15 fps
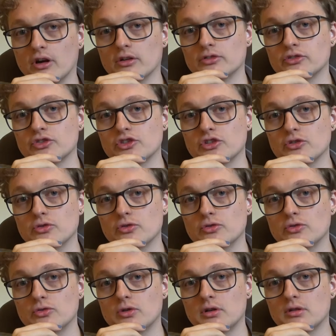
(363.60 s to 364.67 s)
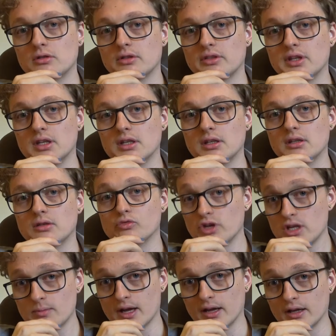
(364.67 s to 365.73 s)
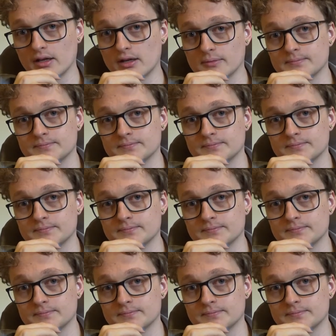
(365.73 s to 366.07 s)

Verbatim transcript: on to the remake.